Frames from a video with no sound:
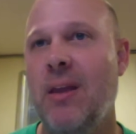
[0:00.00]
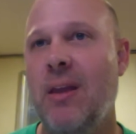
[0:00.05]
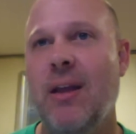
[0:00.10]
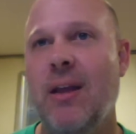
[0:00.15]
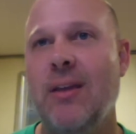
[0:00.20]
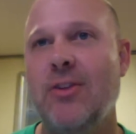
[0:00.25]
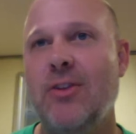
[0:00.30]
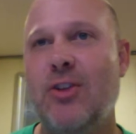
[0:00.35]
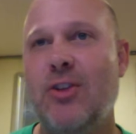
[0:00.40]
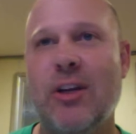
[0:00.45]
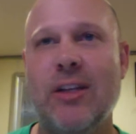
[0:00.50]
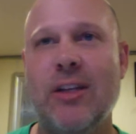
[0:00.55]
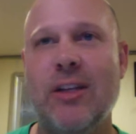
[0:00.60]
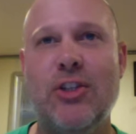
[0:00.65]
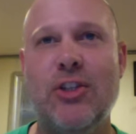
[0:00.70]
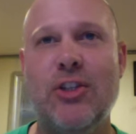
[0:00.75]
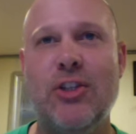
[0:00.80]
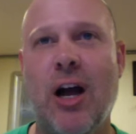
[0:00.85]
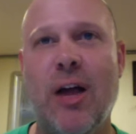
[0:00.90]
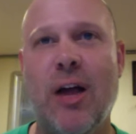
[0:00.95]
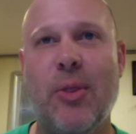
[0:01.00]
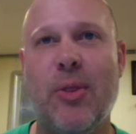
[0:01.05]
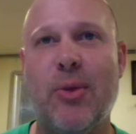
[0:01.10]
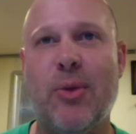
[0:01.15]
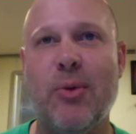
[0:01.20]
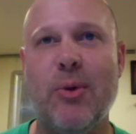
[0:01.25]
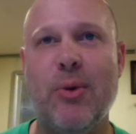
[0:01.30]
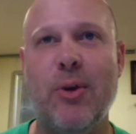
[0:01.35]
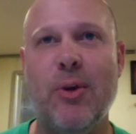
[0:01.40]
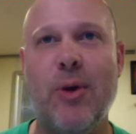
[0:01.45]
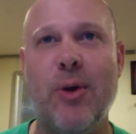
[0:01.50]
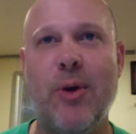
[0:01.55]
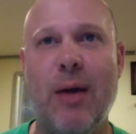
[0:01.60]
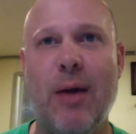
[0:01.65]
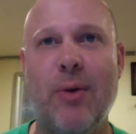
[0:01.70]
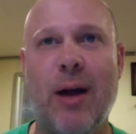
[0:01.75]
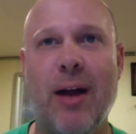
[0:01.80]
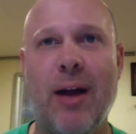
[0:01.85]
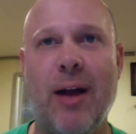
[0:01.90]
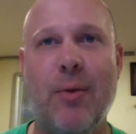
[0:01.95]
took a jaunt through,
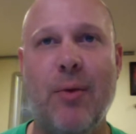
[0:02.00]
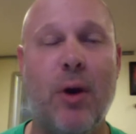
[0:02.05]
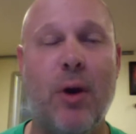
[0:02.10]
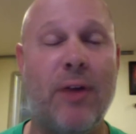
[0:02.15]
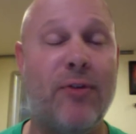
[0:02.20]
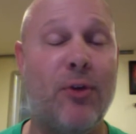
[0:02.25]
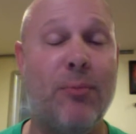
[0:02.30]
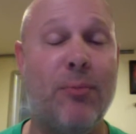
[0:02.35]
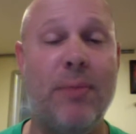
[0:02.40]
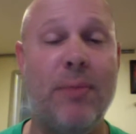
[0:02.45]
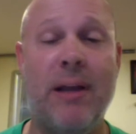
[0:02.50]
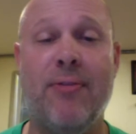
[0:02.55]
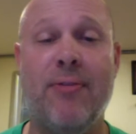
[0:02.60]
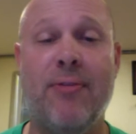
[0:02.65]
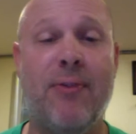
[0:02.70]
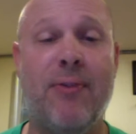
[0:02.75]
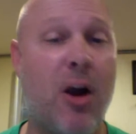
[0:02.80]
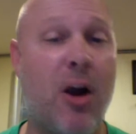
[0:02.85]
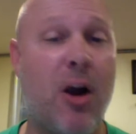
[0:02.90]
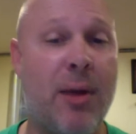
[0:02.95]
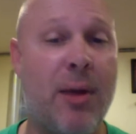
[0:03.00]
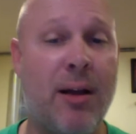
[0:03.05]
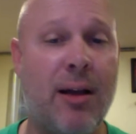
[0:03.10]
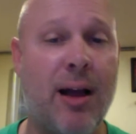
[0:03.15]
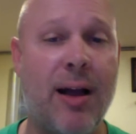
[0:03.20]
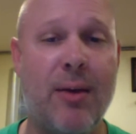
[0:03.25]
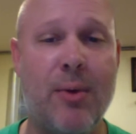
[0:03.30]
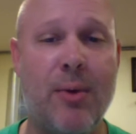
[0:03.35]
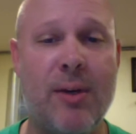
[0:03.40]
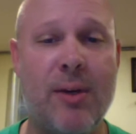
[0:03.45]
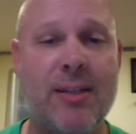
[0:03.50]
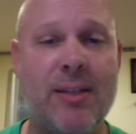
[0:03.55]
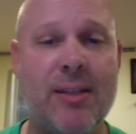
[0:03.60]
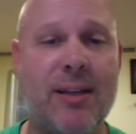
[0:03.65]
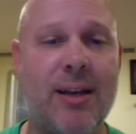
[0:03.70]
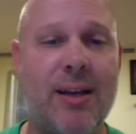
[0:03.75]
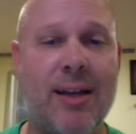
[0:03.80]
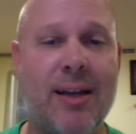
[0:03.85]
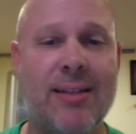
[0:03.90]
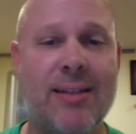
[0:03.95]
I worked for Big Pharma. I was
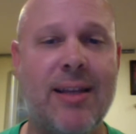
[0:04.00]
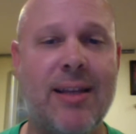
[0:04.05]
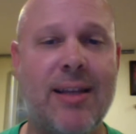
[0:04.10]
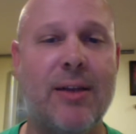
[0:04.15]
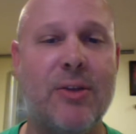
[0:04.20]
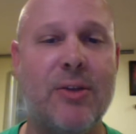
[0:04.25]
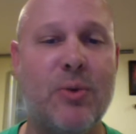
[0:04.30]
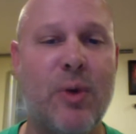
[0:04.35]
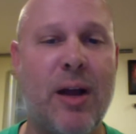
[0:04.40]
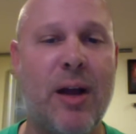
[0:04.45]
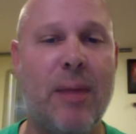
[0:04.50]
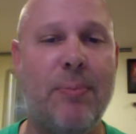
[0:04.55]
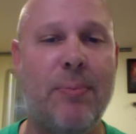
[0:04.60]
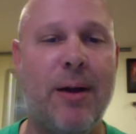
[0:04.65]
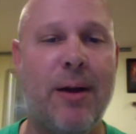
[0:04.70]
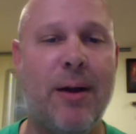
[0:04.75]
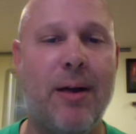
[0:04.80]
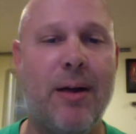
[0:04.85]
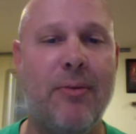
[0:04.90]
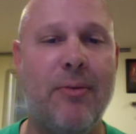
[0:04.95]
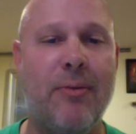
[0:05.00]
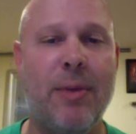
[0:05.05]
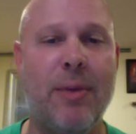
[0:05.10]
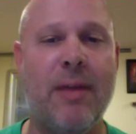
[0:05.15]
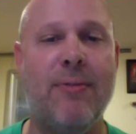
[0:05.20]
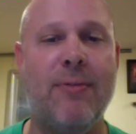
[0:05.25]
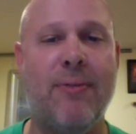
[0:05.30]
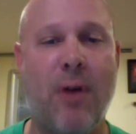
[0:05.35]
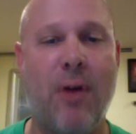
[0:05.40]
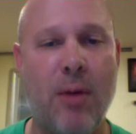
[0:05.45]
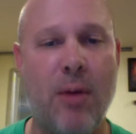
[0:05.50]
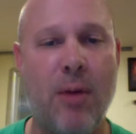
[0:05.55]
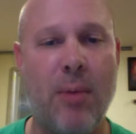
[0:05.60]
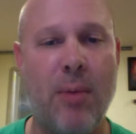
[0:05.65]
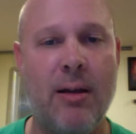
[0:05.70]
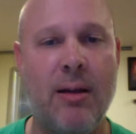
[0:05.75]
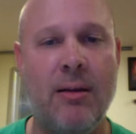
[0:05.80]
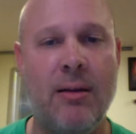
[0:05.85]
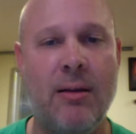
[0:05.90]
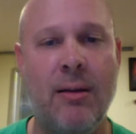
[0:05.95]
a sales rep for Big
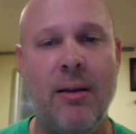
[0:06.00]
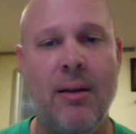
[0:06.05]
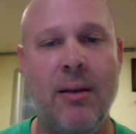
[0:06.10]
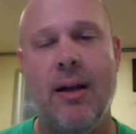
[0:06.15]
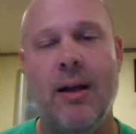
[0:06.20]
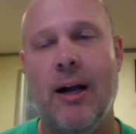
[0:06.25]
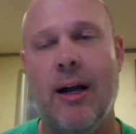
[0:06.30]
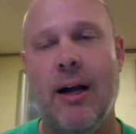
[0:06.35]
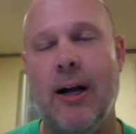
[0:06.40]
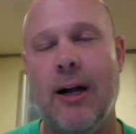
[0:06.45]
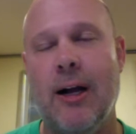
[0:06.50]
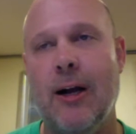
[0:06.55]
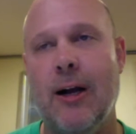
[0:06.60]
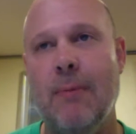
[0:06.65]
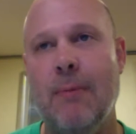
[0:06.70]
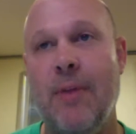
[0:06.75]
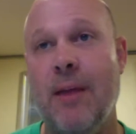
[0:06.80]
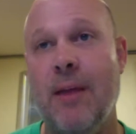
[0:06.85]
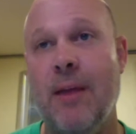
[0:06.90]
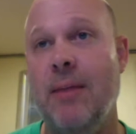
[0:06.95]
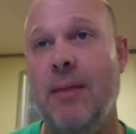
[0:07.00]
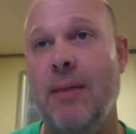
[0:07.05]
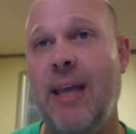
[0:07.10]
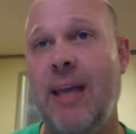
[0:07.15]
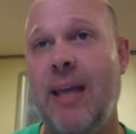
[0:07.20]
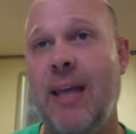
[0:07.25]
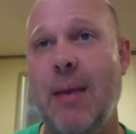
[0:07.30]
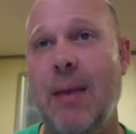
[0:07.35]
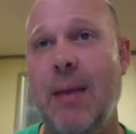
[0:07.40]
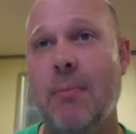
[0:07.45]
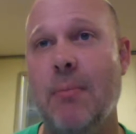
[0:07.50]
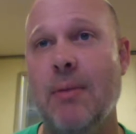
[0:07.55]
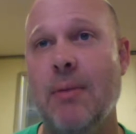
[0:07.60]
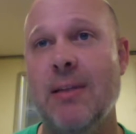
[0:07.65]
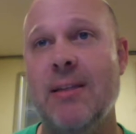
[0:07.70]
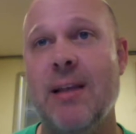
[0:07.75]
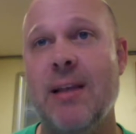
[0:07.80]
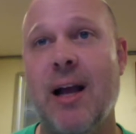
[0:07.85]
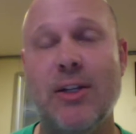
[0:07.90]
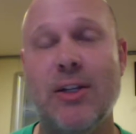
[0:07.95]
Pharma, then became a
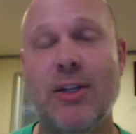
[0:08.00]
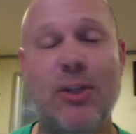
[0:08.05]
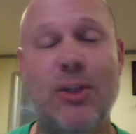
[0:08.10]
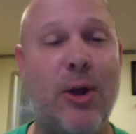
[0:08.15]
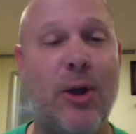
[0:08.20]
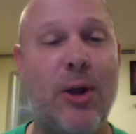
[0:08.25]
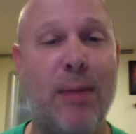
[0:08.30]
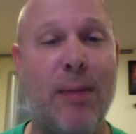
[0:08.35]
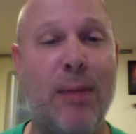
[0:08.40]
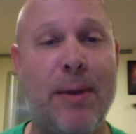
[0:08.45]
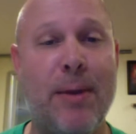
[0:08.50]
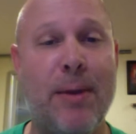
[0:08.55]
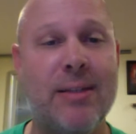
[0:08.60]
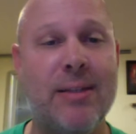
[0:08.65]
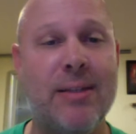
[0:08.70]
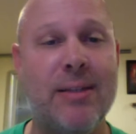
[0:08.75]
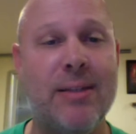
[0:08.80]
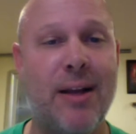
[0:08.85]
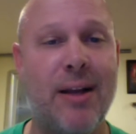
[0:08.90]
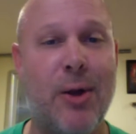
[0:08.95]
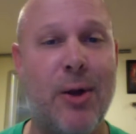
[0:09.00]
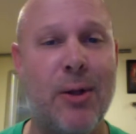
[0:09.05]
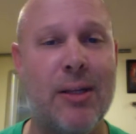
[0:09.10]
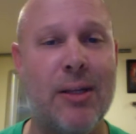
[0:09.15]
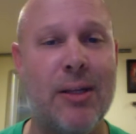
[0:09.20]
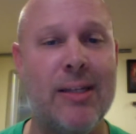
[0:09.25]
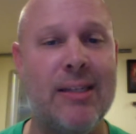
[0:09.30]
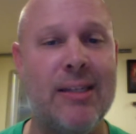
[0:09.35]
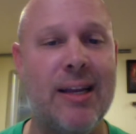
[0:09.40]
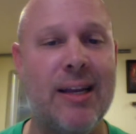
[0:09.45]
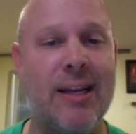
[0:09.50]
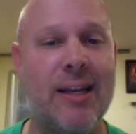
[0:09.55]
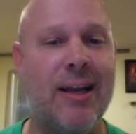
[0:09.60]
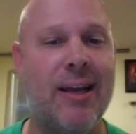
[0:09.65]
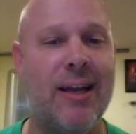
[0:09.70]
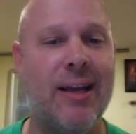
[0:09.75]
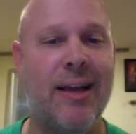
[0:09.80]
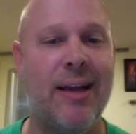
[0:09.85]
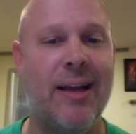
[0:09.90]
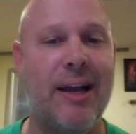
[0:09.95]
massage therapist and holistic
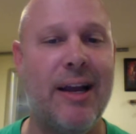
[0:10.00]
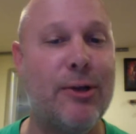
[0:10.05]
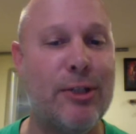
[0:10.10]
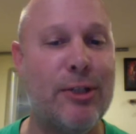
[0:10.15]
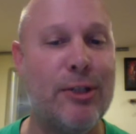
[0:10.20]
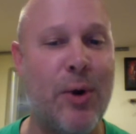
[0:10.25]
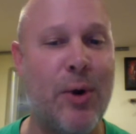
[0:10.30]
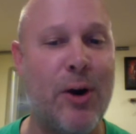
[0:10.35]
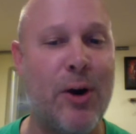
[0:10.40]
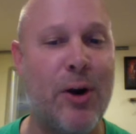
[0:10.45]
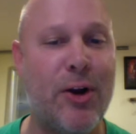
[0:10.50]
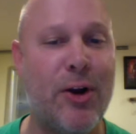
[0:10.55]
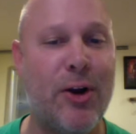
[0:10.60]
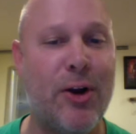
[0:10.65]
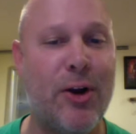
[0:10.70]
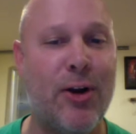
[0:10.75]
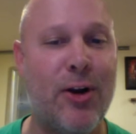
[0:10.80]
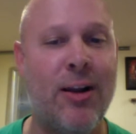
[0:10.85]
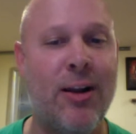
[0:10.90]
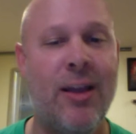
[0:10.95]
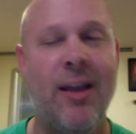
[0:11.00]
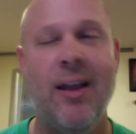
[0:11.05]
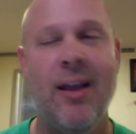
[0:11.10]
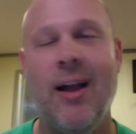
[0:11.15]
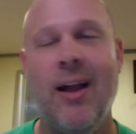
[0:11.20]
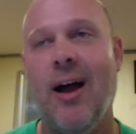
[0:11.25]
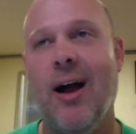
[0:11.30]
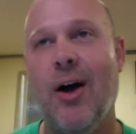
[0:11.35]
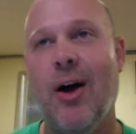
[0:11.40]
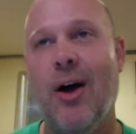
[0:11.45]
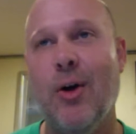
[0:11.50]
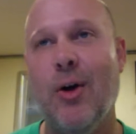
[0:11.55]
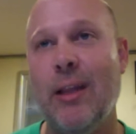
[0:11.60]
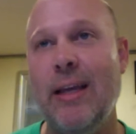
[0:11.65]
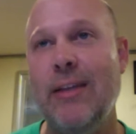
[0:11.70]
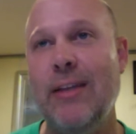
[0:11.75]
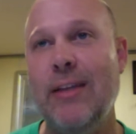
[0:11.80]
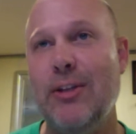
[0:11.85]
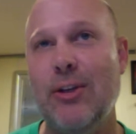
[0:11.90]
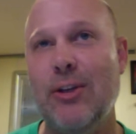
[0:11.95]
energy worker,
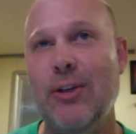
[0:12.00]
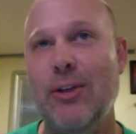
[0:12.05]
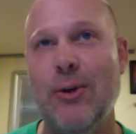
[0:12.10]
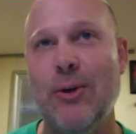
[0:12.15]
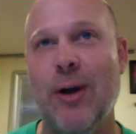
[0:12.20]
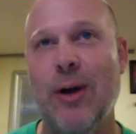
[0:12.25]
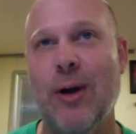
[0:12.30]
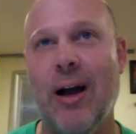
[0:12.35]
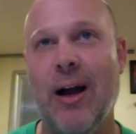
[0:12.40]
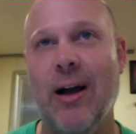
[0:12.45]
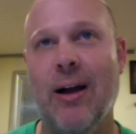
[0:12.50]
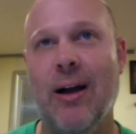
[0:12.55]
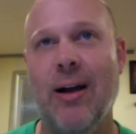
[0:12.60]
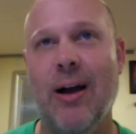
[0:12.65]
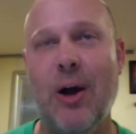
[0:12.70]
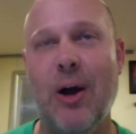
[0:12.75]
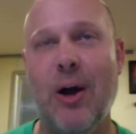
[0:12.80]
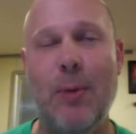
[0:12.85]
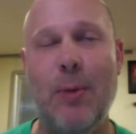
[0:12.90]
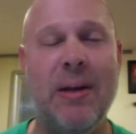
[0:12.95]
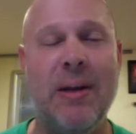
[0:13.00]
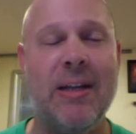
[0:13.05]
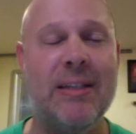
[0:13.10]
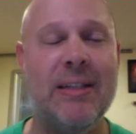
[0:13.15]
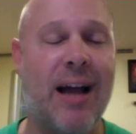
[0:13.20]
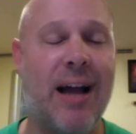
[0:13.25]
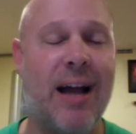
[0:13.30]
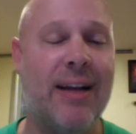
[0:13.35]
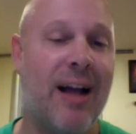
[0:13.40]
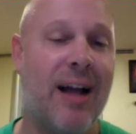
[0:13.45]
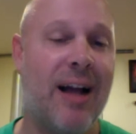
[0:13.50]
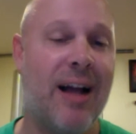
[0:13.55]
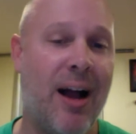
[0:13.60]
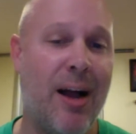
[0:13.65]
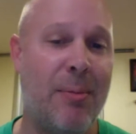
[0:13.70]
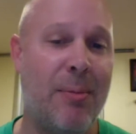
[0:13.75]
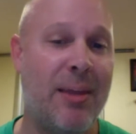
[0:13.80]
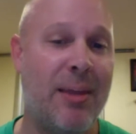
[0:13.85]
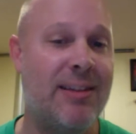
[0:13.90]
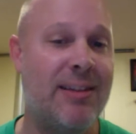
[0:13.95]
only to open a
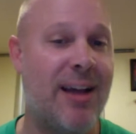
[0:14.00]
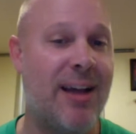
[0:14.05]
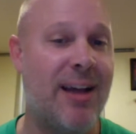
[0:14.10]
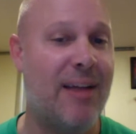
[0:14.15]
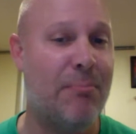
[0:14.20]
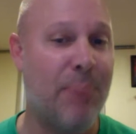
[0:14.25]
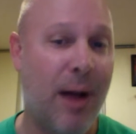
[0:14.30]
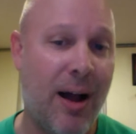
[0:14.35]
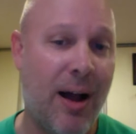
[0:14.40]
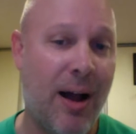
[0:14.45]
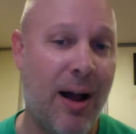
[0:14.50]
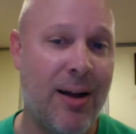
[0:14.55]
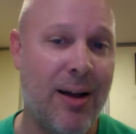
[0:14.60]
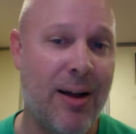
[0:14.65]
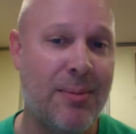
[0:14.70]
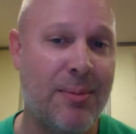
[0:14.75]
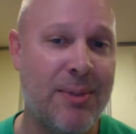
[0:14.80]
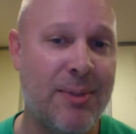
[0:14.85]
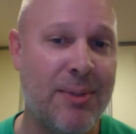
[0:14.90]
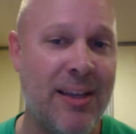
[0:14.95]
.com that .bombed.